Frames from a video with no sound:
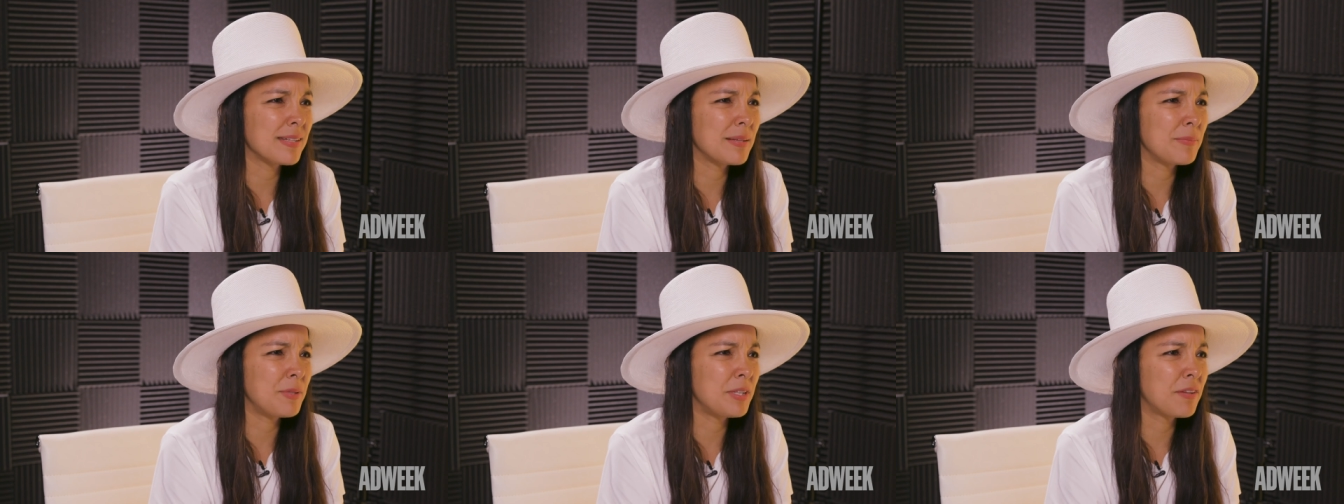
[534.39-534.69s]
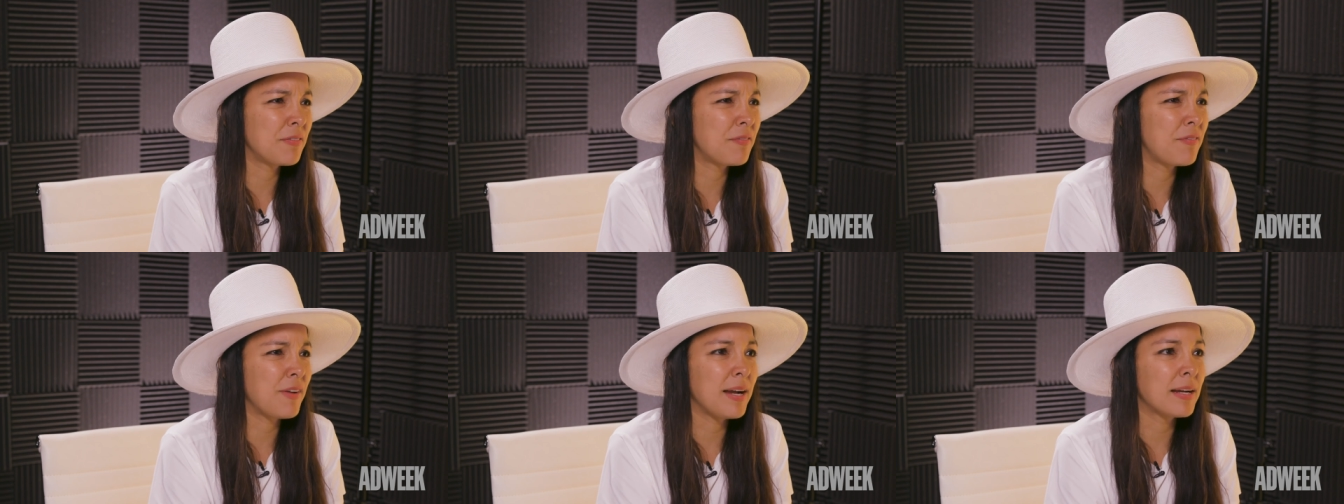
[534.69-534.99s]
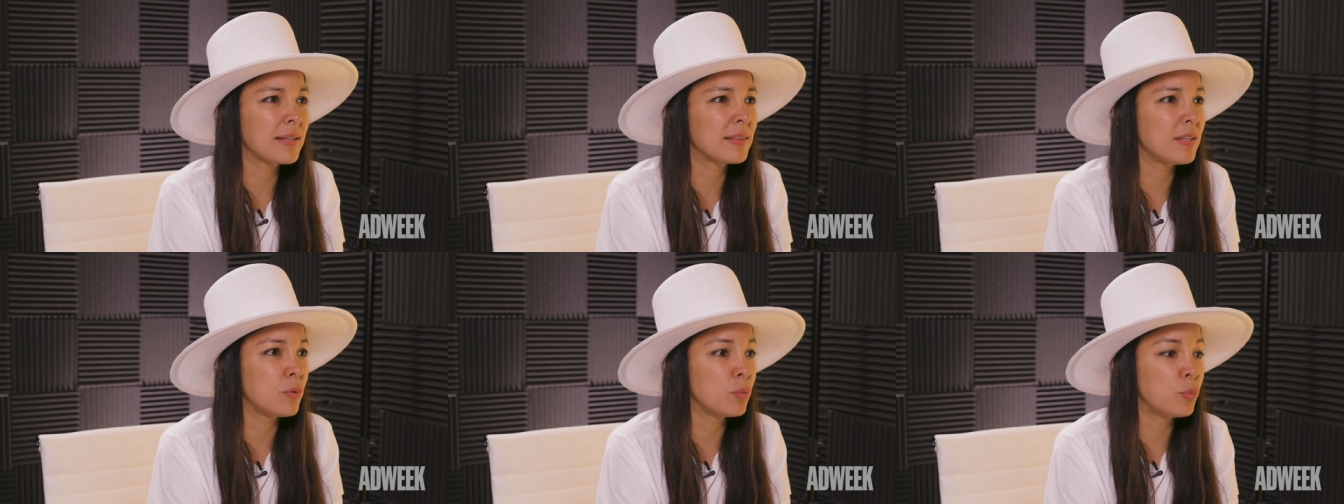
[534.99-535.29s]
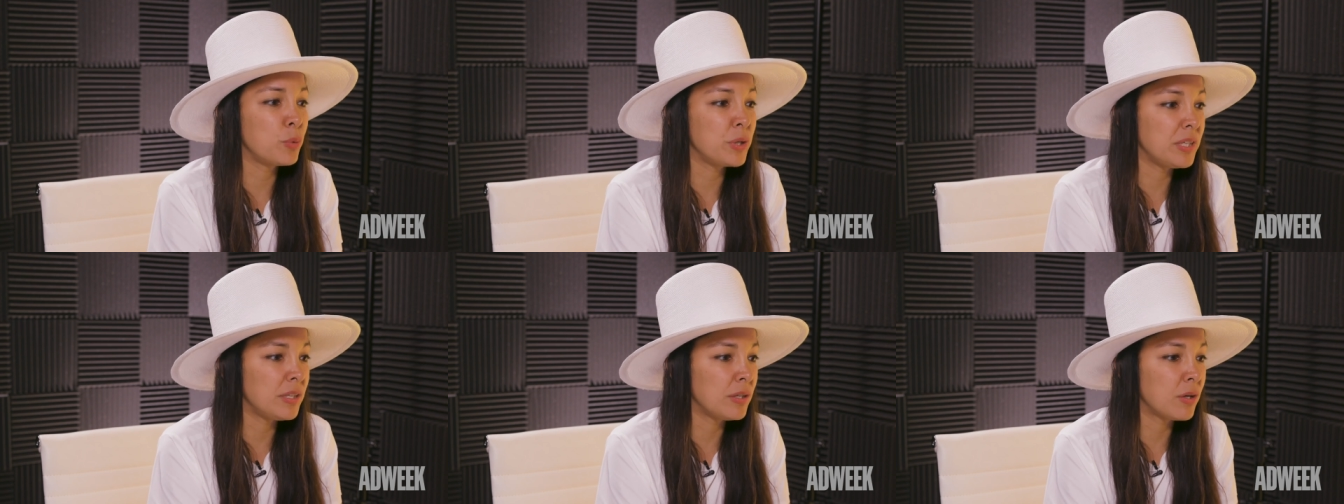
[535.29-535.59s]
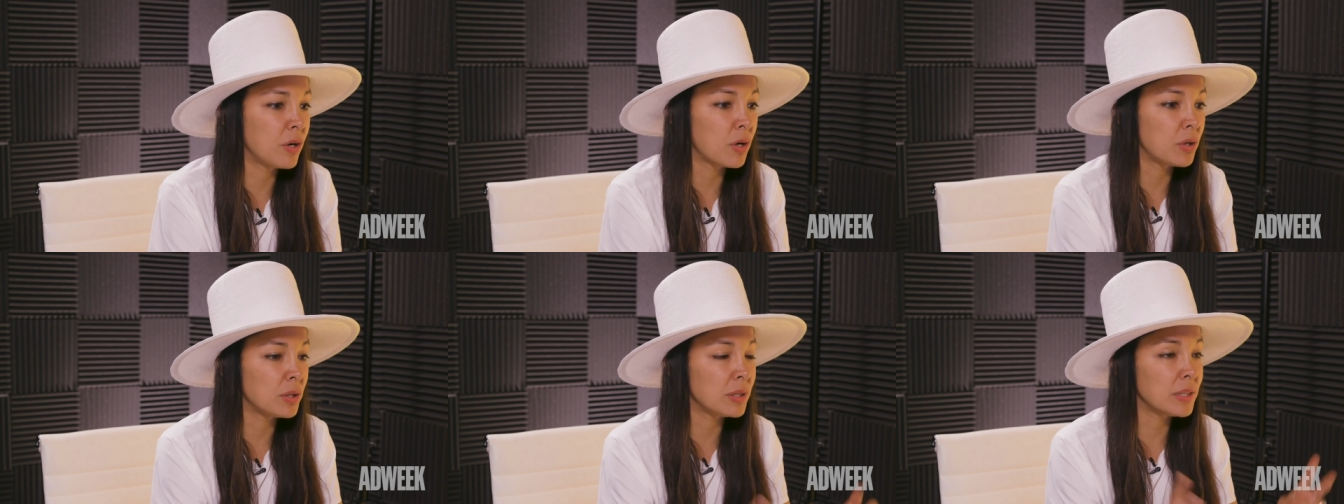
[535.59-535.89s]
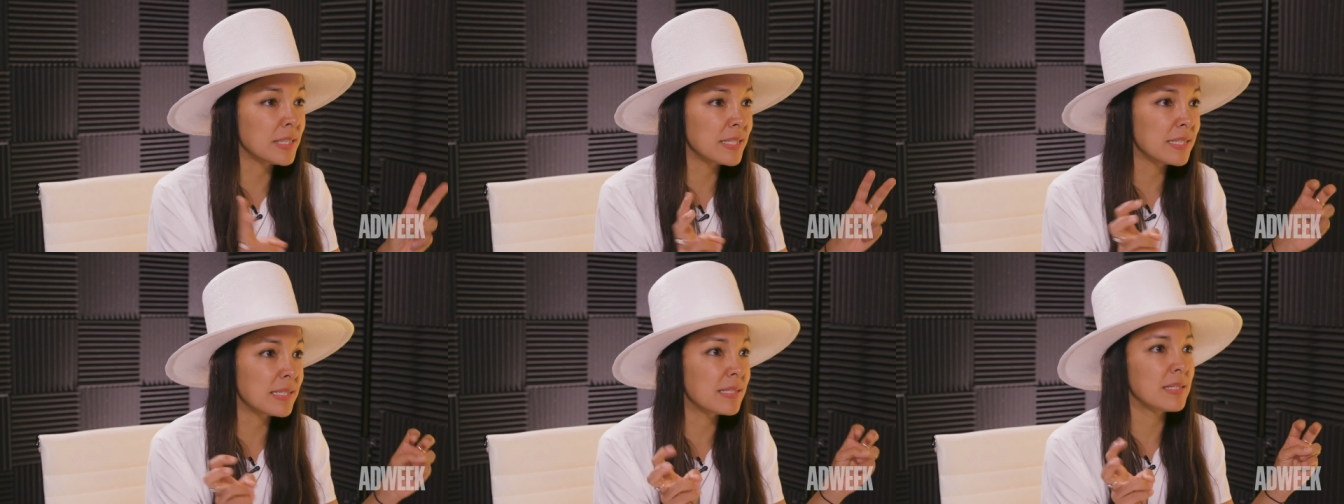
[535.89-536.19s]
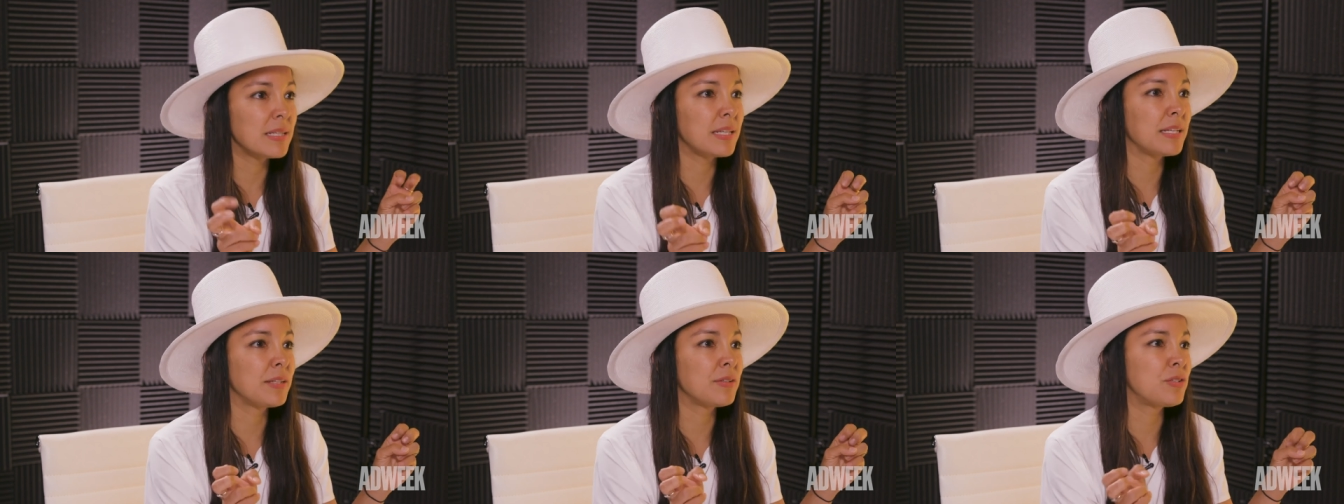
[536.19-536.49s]
I mean, the fact that we are
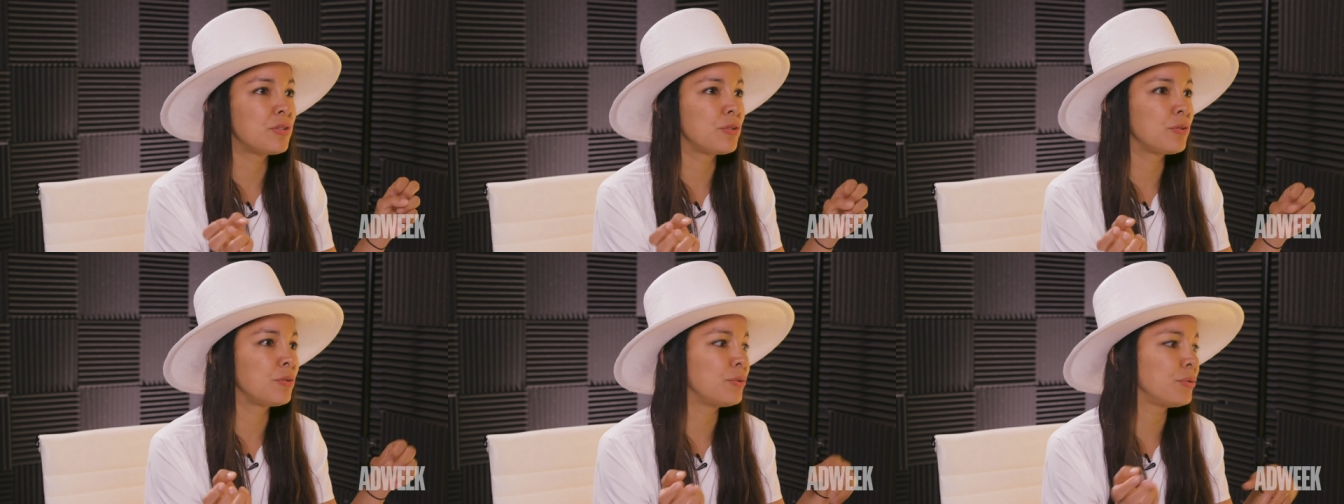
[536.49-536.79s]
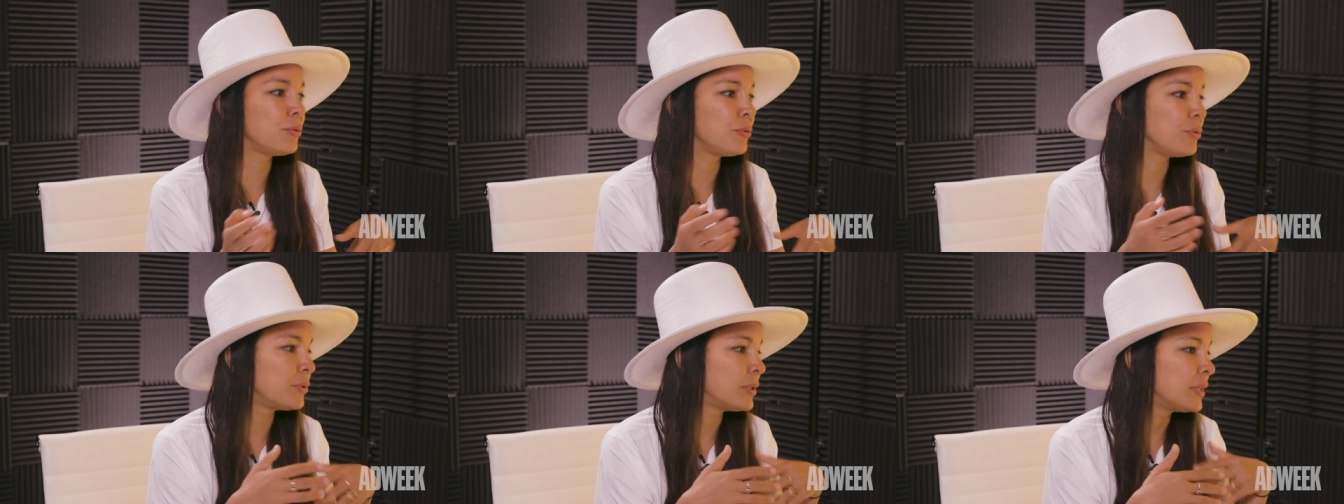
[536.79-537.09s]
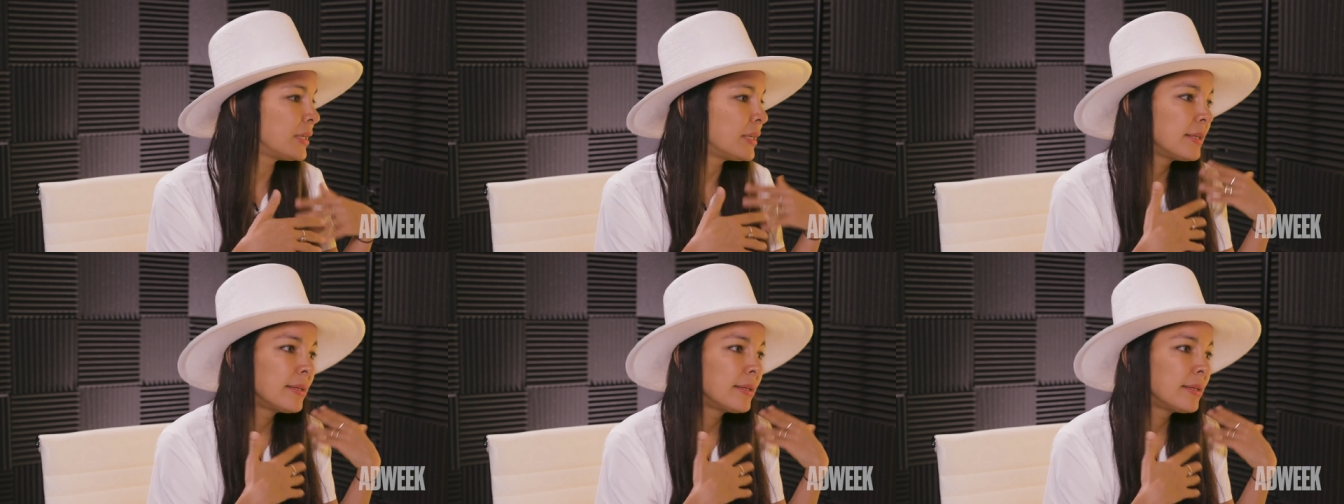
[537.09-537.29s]
listening to